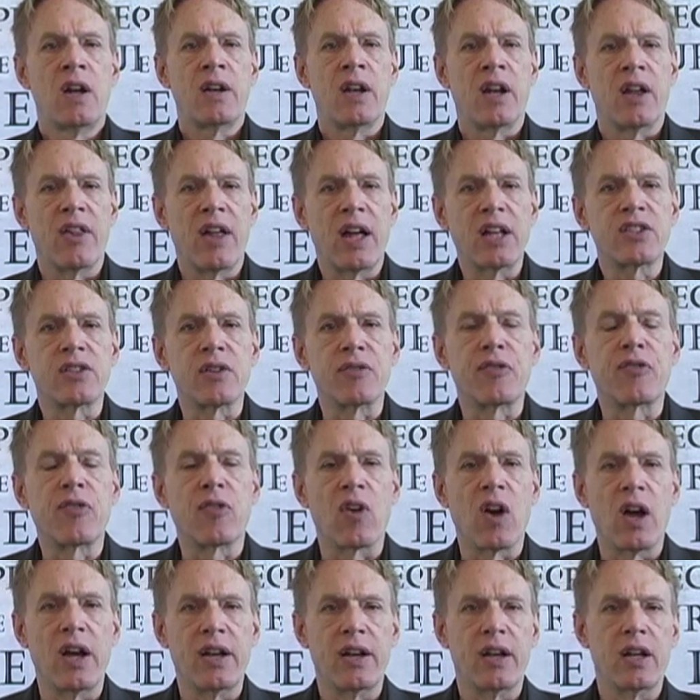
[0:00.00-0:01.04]
Now that's a
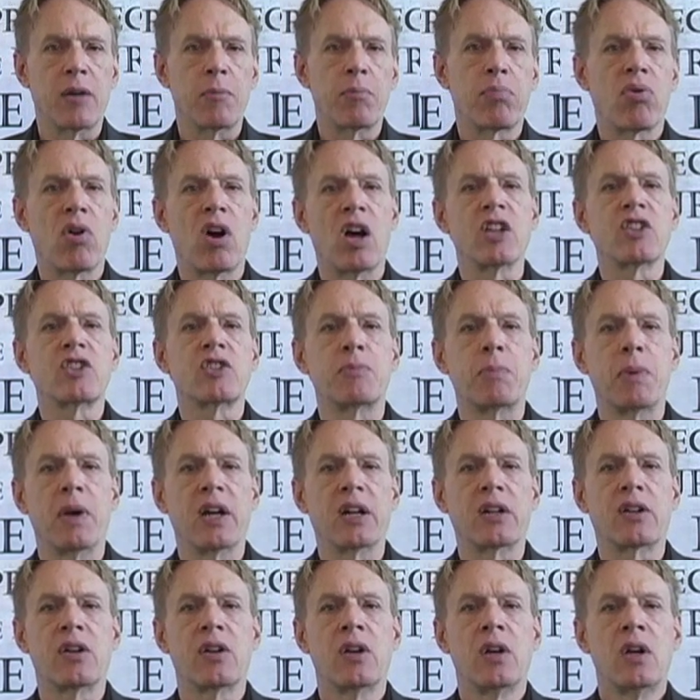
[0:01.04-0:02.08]
frightening
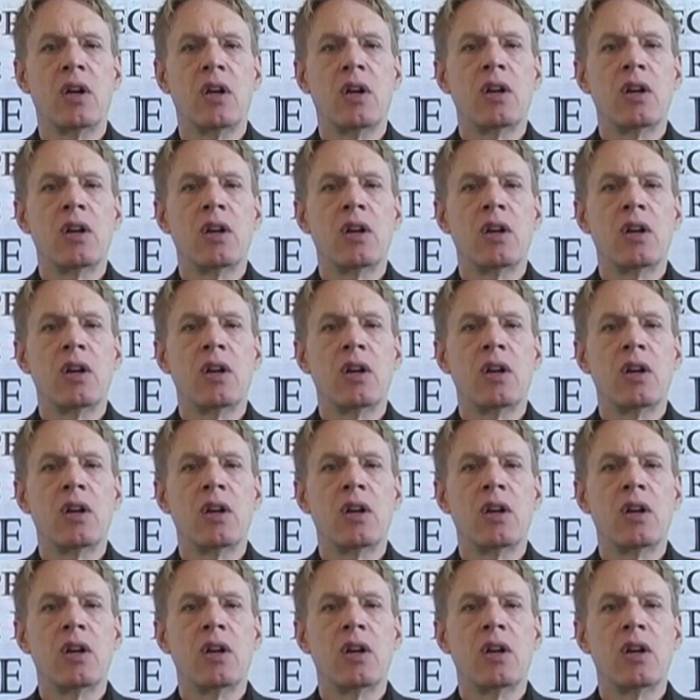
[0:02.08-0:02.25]
prospect